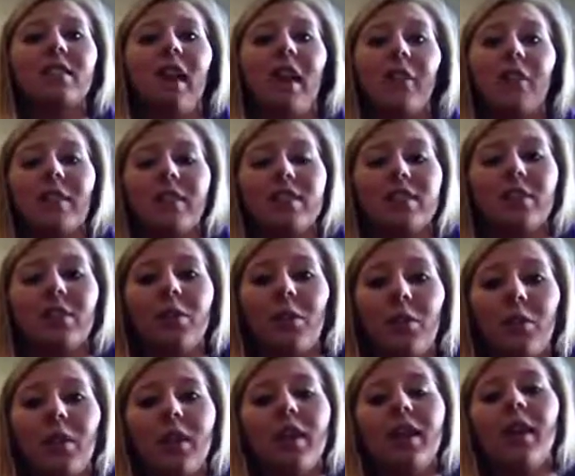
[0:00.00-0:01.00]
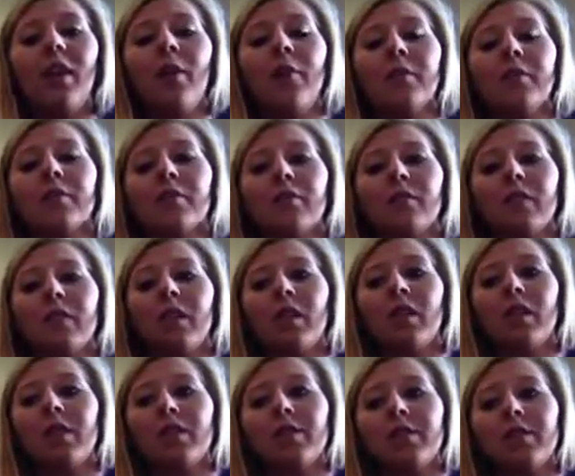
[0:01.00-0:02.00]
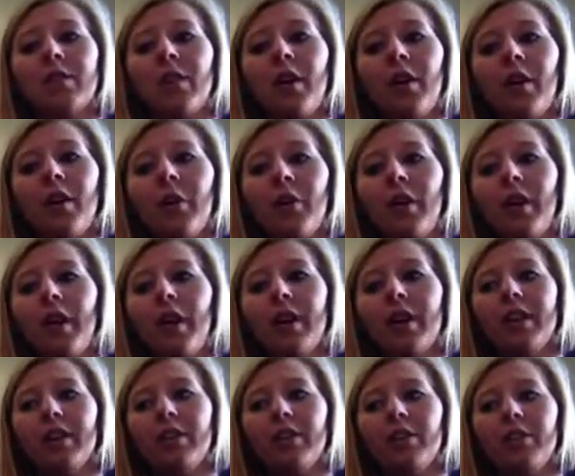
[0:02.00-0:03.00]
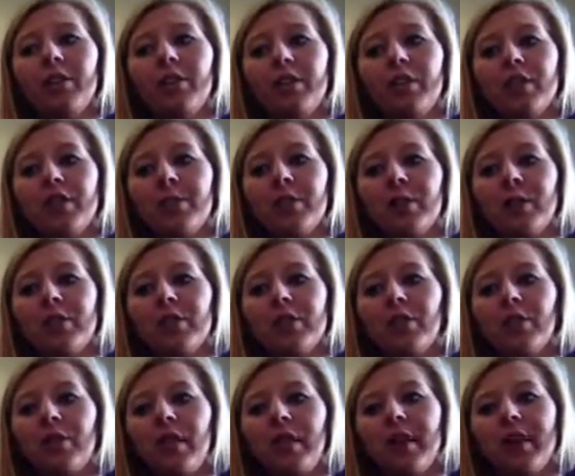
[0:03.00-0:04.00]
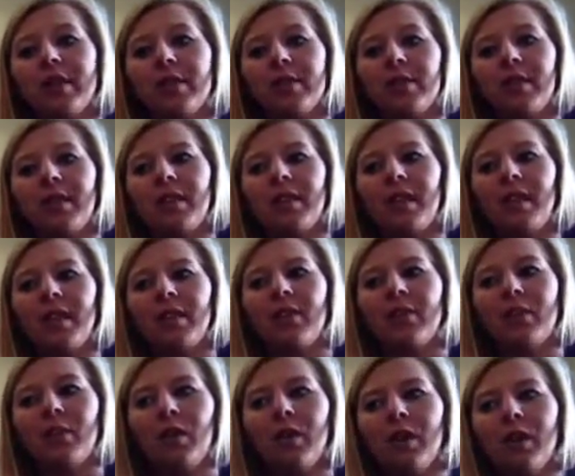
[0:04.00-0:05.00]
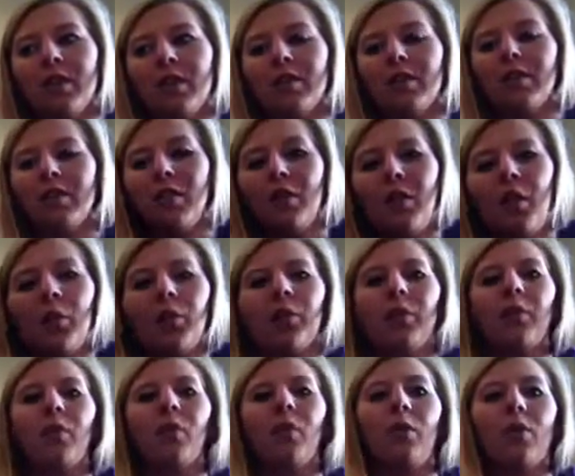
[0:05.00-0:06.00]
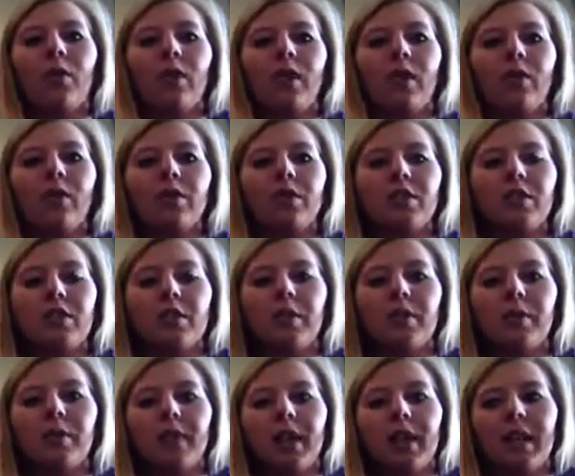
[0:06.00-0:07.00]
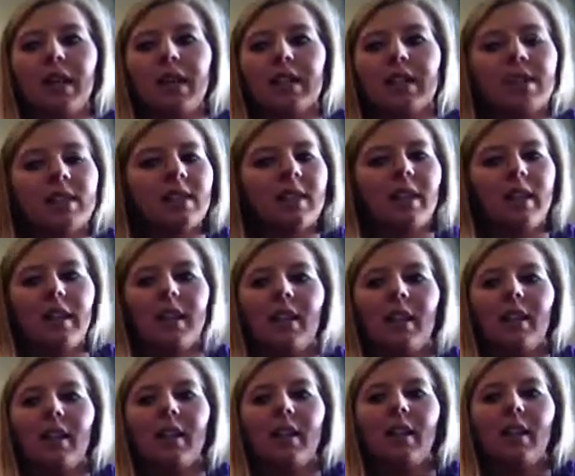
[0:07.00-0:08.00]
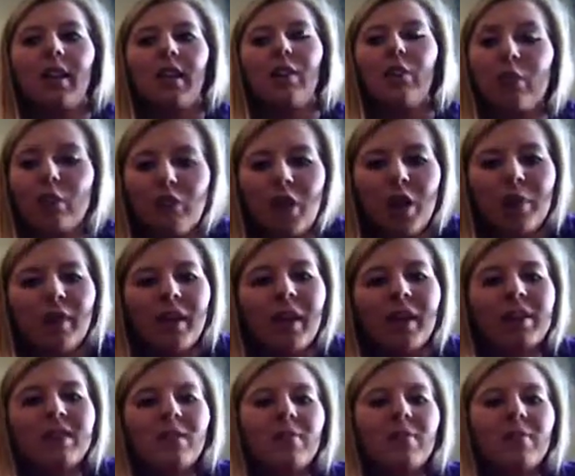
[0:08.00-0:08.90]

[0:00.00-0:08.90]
every single week. So just make sure that it's something that you can go through the whole year and do, because if you drop it at